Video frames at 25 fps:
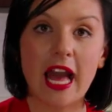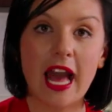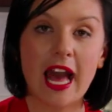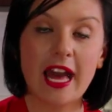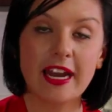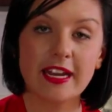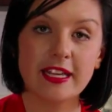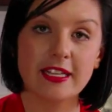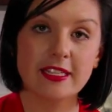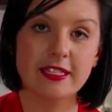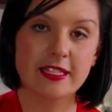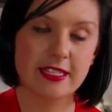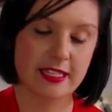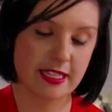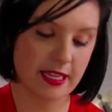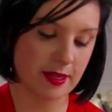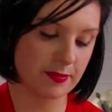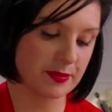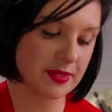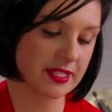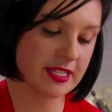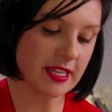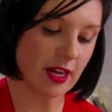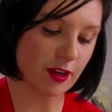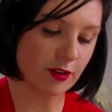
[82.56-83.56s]
added some
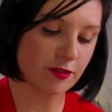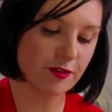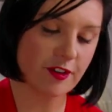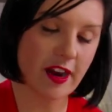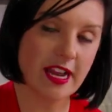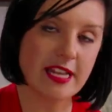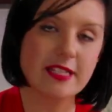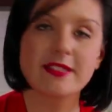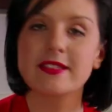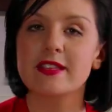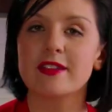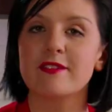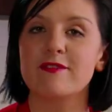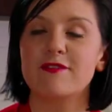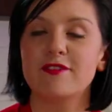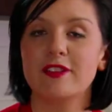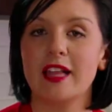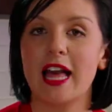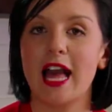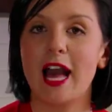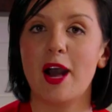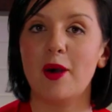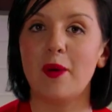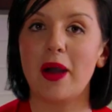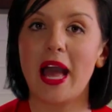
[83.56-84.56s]
self-raising
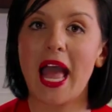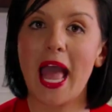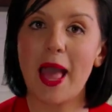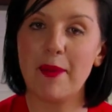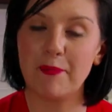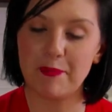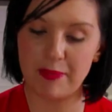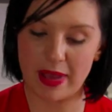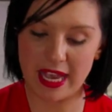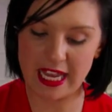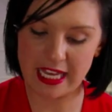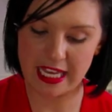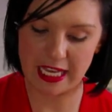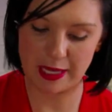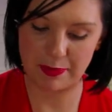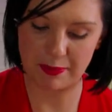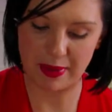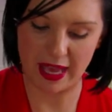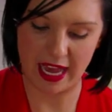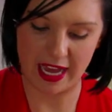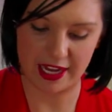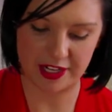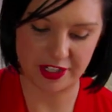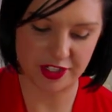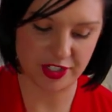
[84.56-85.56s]
flour and baking
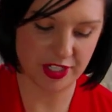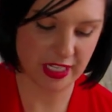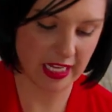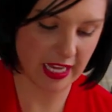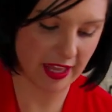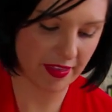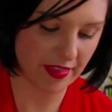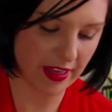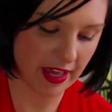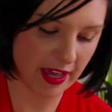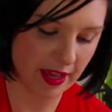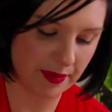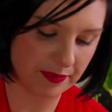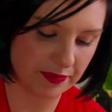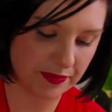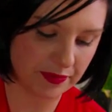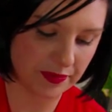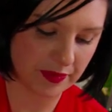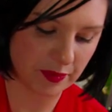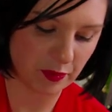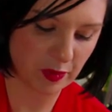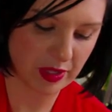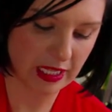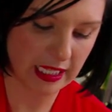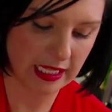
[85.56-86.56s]
powder together
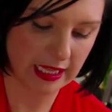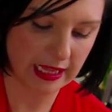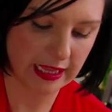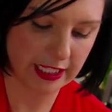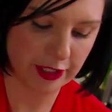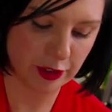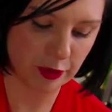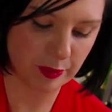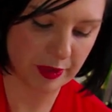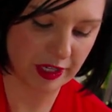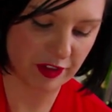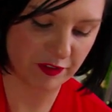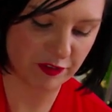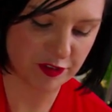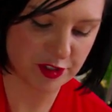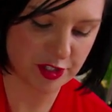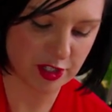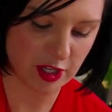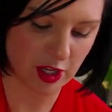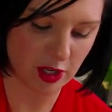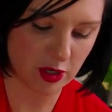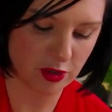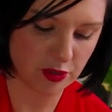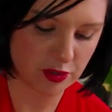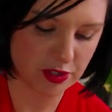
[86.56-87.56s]
with a little bit of
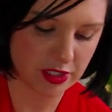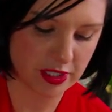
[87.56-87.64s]
salt.